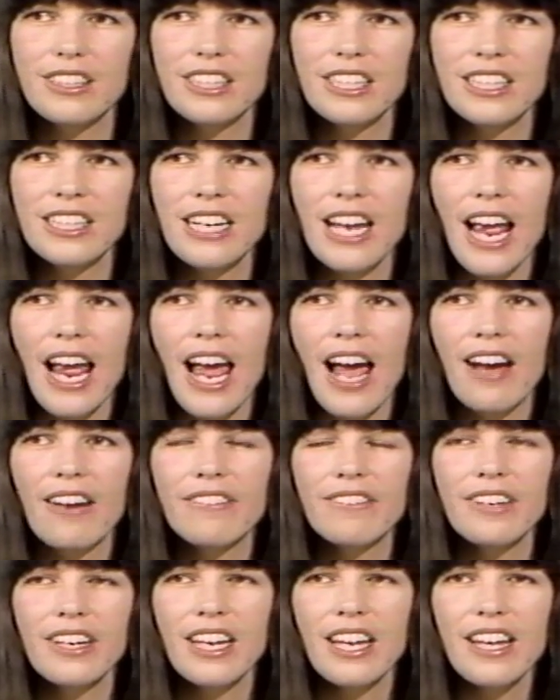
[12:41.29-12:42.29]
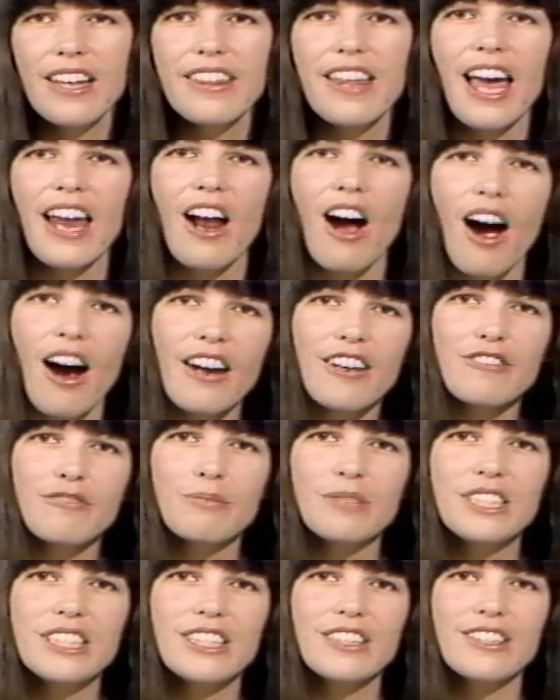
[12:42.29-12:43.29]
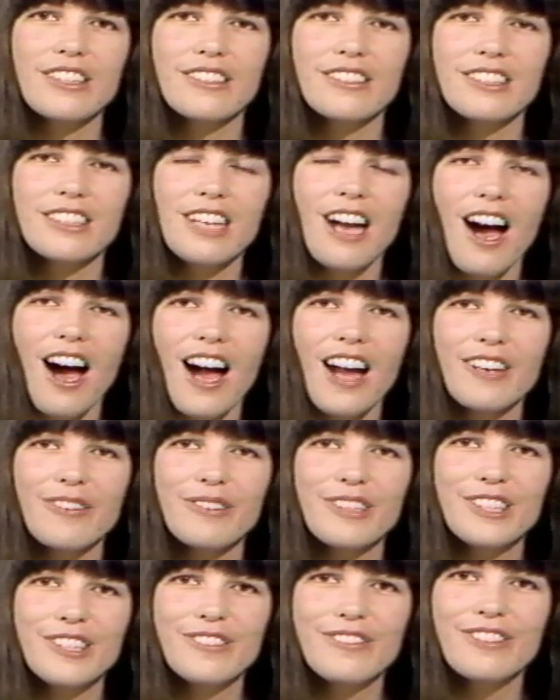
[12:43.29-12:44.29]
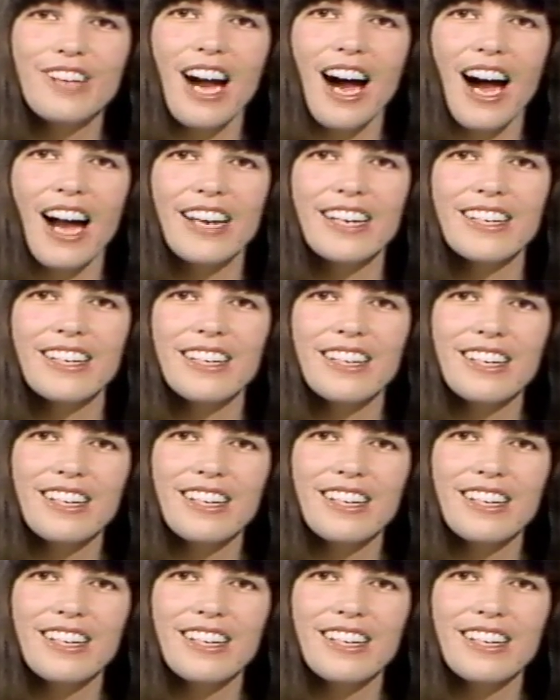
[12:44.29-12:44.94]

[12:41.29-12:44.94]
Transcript: didn't have that heart of material to con when you've got